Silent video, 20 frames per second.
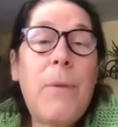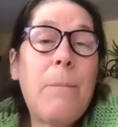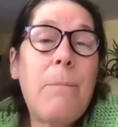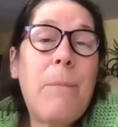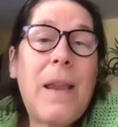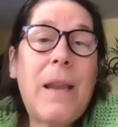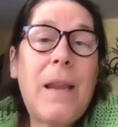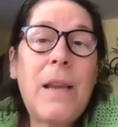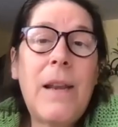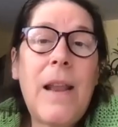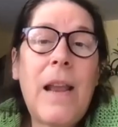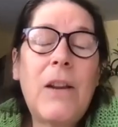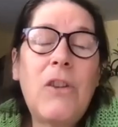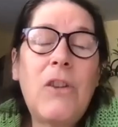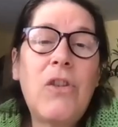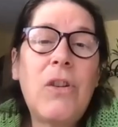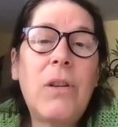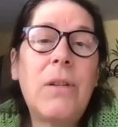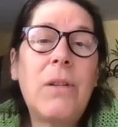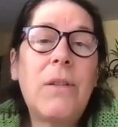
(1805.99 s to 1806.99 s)
them make
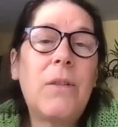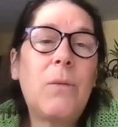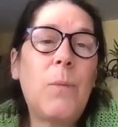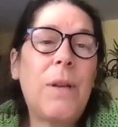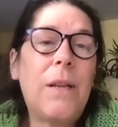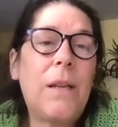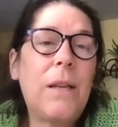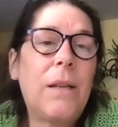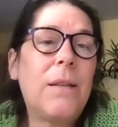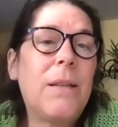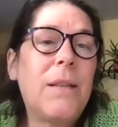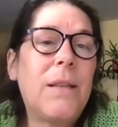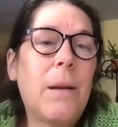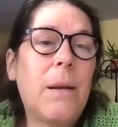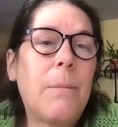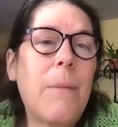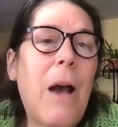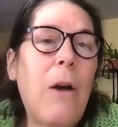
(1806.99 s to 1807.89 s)
connections we did some